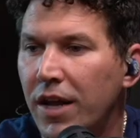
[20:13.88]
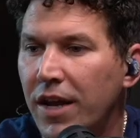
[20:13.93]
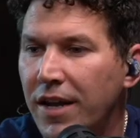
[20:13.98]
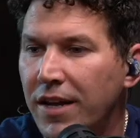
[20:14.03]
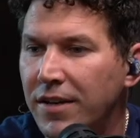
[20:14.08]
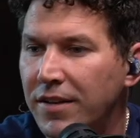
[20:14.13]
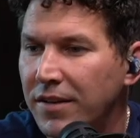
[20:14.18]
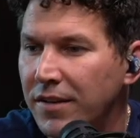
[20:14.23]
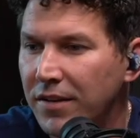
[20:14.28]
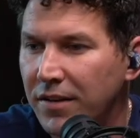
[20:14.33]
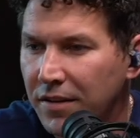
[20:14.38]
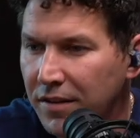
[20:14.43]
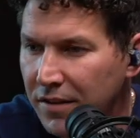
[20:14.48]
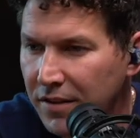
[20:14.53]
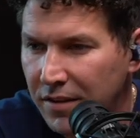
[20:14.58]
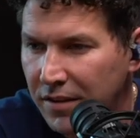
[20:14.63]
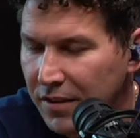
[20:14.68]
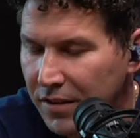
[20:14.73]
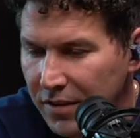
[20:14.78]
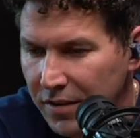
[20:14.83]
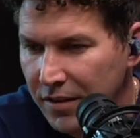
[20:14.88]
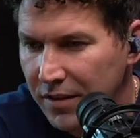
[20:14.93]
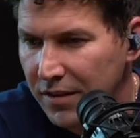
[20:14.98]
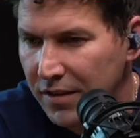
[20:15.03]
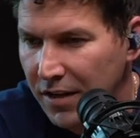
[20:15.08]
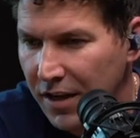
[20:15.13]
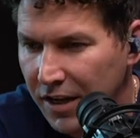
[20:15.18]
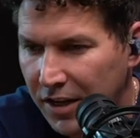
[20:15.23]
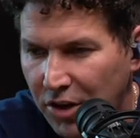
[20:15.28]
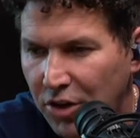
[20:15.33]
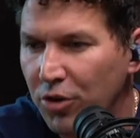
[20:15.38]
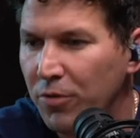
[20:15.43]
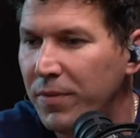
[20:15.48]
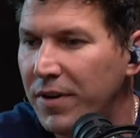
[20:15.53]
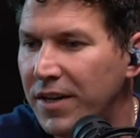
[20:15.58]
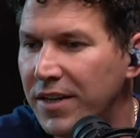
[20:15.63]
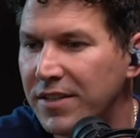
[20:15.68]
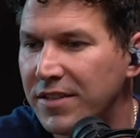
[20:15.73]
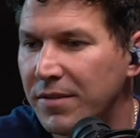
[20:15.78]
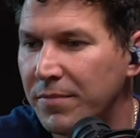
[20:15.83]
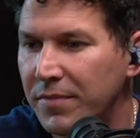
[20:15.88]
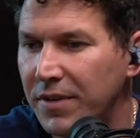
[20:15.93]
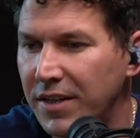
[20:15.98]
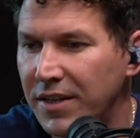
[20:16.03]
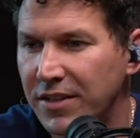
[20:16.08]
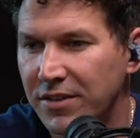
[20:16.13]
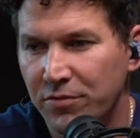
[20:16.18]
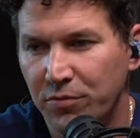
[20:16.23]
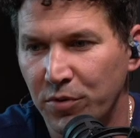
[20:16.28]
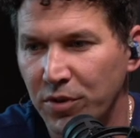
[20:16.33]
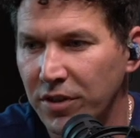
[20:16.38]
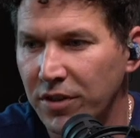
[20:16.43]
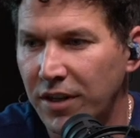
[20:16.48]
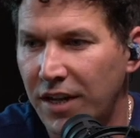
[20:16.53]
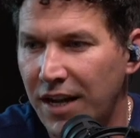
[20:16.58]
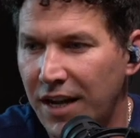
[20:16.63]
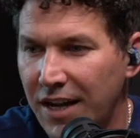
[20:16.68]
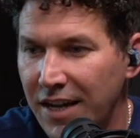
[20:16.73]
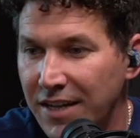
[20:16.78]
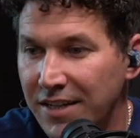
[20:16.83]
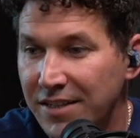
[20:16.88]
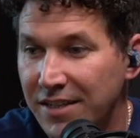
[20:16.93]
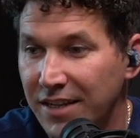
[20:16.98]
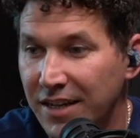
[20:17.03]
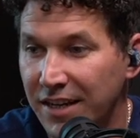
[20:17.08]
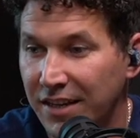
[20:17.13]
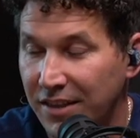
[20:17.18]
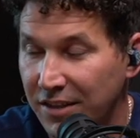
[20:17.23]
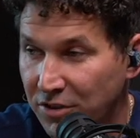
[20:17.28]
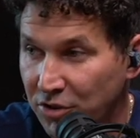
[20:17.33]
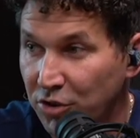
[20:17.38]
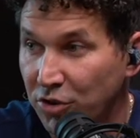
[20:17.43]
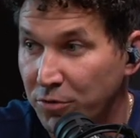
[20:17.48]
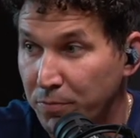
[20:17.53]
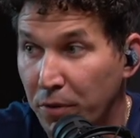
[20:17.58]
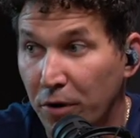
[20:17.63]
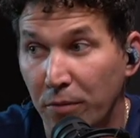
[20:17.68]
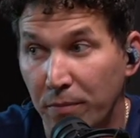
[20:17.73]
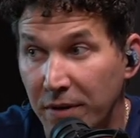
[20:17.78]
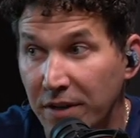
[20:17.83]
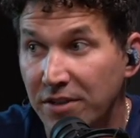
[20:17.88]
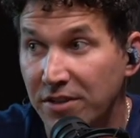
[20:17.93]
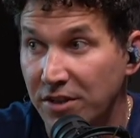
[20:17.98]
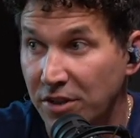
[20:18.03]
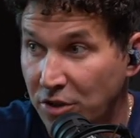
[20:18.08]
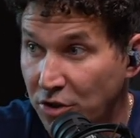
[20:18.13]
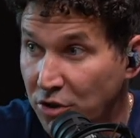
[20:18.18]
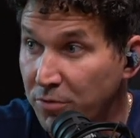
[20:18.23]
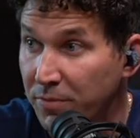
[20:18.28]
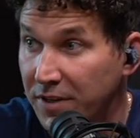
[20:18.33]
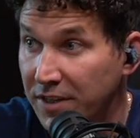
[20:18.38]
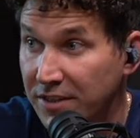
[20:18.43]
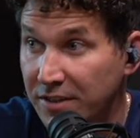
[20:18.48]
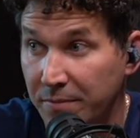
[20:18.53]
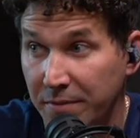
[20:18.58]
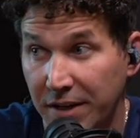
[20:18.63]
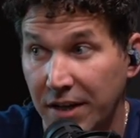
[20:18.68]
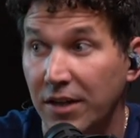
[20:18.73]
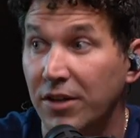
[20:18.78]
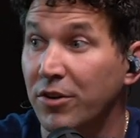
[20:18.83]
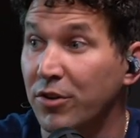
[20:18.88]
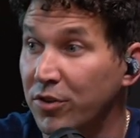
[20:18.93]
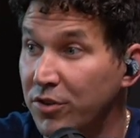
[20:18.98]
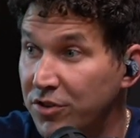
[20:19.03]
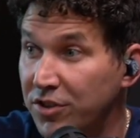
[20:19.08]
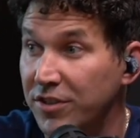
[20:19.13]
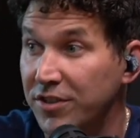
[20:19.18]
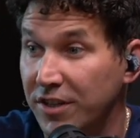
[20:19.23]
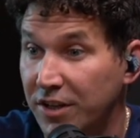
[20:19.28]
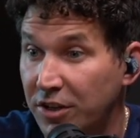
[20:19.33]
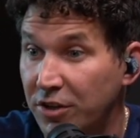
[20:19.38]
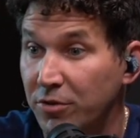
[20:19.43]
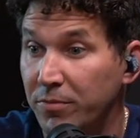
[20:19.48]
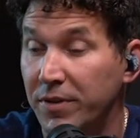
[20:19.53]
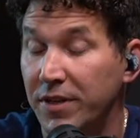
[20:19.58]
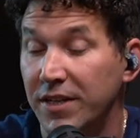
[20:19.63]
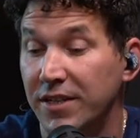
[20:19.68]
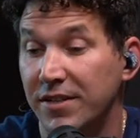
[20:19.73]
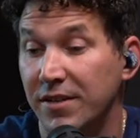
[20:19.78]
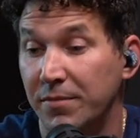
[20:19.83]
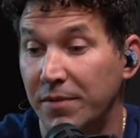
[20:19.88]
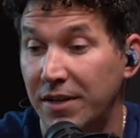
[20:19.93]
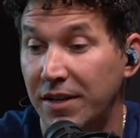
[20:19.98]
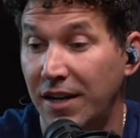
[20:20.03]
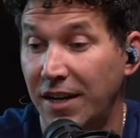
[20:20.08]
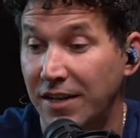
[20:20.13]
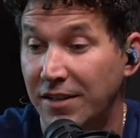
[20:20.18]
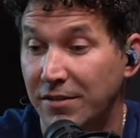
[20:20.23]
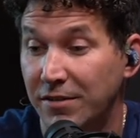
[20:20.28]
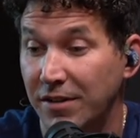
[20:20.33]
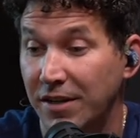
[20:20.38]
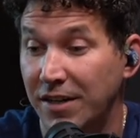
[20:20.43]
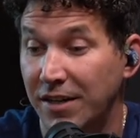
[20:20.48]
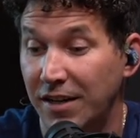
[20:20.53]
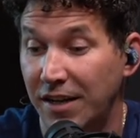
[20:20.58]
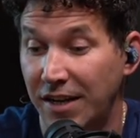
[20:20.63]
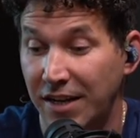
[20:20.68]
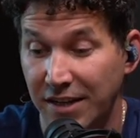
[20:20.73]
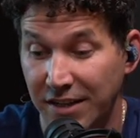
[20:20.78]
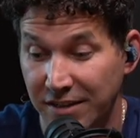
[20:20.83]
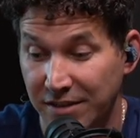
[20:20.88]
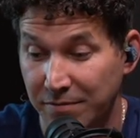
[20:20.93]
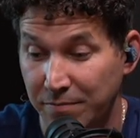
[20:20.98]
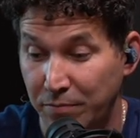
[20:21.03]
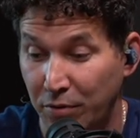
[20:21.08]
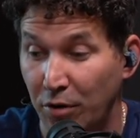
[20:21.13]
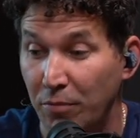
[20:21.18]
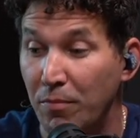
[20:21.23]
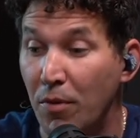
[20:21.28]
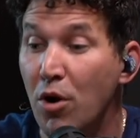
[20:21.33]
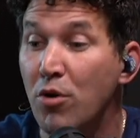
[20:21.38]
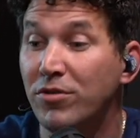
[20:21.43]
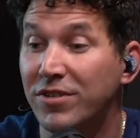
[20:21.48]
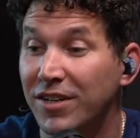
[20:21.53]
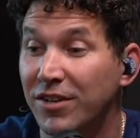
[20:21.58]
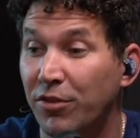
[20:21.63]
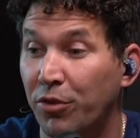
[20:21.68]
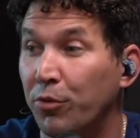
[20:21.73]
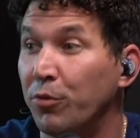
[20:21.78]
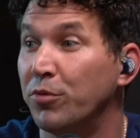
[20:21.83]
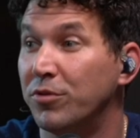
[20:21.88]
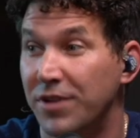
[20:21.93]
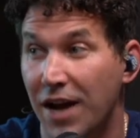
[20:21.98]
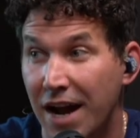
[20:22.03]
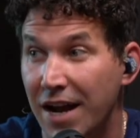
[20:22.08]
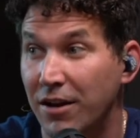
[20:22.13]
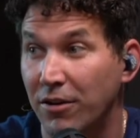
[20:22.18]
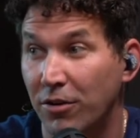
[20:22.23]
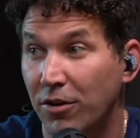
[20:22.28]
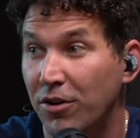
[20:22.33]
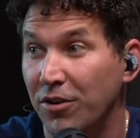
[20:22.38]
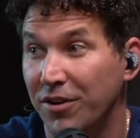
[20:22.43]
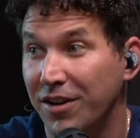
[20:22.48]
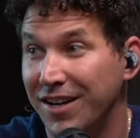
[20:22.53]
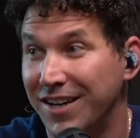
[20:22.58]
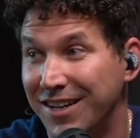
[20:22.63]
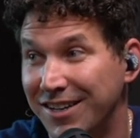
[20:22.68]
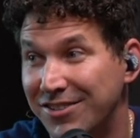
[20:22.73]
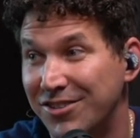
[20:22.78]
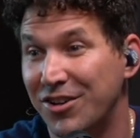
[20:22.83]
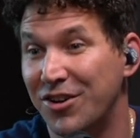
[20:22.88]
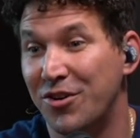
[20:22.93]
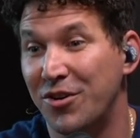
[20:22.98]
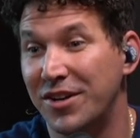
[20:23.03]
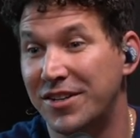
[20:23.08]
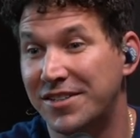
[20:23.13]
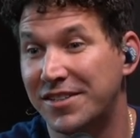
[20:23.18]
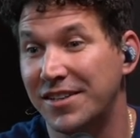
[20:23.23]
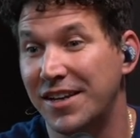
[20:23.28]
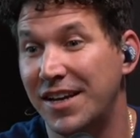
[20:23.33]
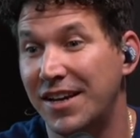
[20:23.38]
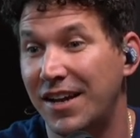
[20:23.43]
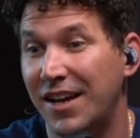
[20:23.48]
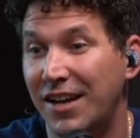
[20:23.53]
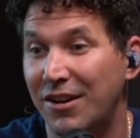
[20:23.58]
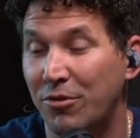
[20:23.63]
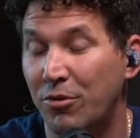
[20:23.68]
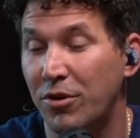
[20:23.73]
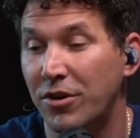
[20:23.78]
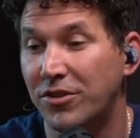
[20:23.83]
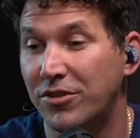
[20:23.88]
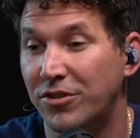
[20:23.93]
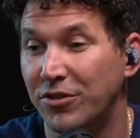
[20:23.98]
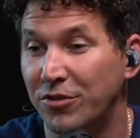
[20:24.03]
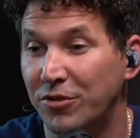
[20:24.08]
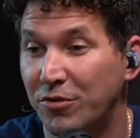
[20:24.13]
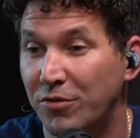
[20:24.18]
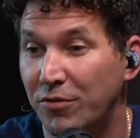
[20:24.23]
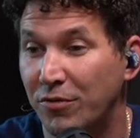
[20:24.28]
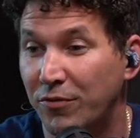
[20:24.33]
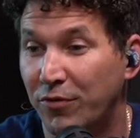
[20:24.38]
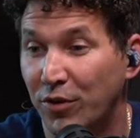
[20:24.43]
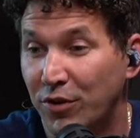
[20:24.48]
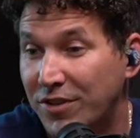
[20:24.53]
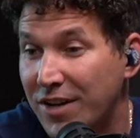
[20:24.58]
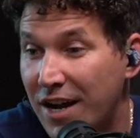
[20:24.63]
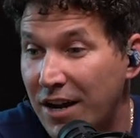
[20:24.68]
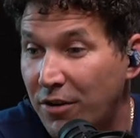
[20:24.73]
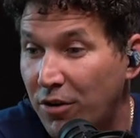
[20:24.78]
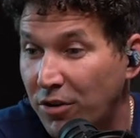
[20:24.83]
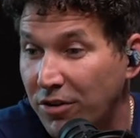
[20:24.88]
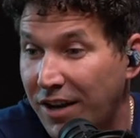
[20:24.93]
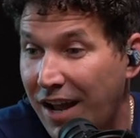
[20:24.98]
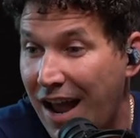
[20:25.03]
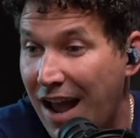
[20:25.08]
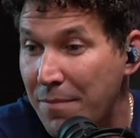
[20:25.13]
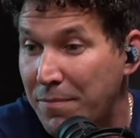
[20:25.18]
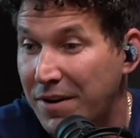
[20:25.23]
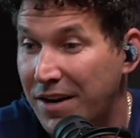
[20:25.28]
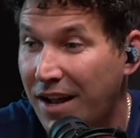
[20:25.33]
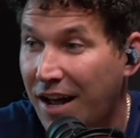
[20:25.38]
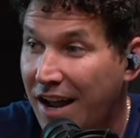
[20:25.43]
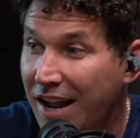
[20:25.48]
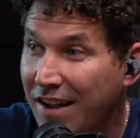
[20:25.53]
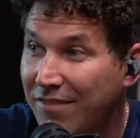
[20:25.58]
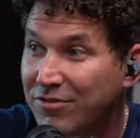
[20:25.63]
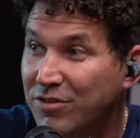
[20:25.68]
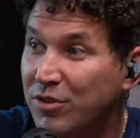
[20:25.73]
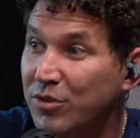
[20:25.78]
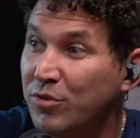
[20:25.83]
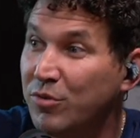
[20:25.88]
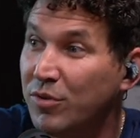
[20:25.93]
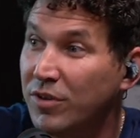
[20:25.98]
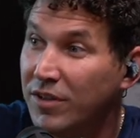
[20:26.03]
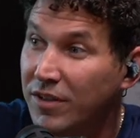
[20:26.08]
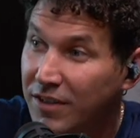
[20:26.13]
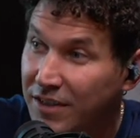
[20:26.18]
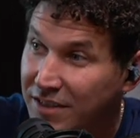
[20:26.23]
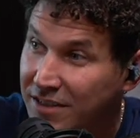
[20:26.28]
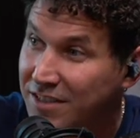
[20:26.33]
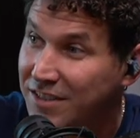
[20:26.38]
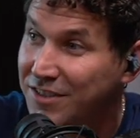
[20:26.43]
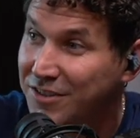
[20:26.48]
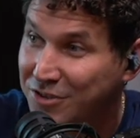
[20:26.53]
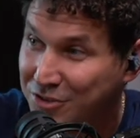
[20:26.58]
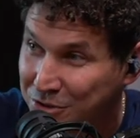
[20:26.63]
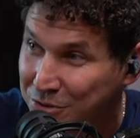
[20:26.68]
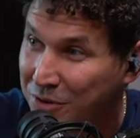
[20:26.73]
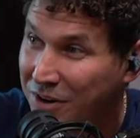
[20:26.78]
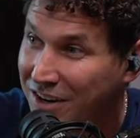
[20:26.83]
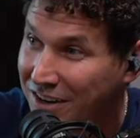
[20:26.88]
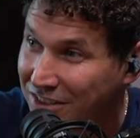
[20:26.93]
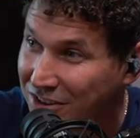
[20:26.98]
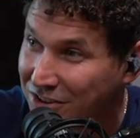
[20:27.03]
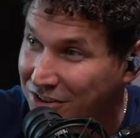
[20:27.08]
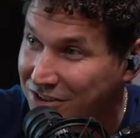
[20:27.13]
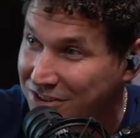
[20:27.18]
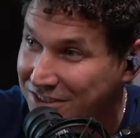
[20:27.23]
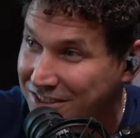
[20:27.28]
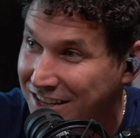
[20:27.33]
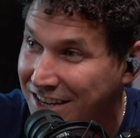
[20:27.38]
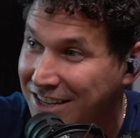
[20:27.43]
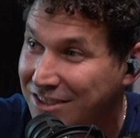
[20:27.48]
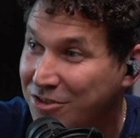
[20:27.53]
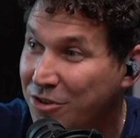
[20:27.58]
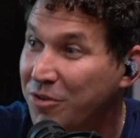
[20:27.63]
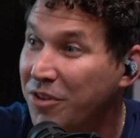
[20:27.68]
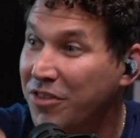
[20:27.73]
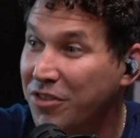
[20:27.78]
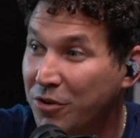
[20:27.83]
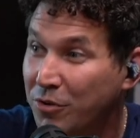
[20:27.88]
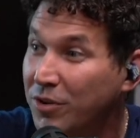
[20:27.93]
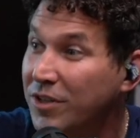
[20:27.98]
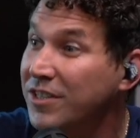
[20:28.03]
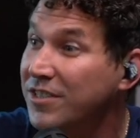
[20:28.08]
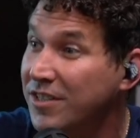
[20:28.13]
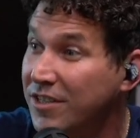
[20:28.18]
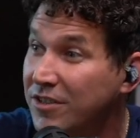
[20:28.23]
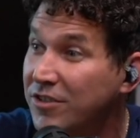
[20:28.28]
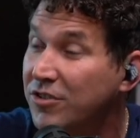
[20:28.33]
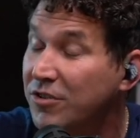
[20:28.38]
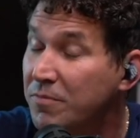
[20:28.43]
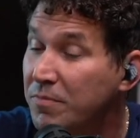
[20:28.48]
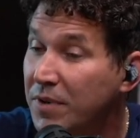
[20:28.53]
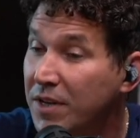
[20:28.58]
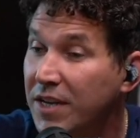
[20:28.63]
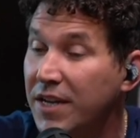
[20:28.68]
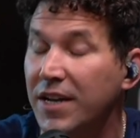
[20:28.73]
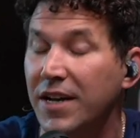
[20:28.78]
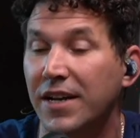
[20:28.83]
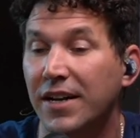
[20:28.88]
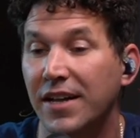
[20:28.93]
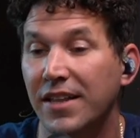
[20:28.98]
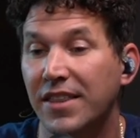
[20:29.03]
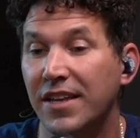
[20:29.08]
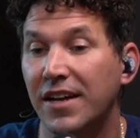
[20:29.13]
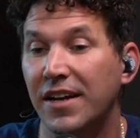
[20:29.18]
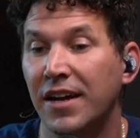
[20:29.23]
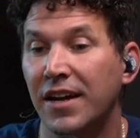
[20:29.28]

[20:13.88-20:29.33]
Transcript: and ecumenism is realized like the church permits ecumenism and encourages ecumenism and it's it, it is promoted through dialogue and yeah. so it's in order to for dialogue to happen i have to listen to others eh, so that they'll listen to me and yeah. i think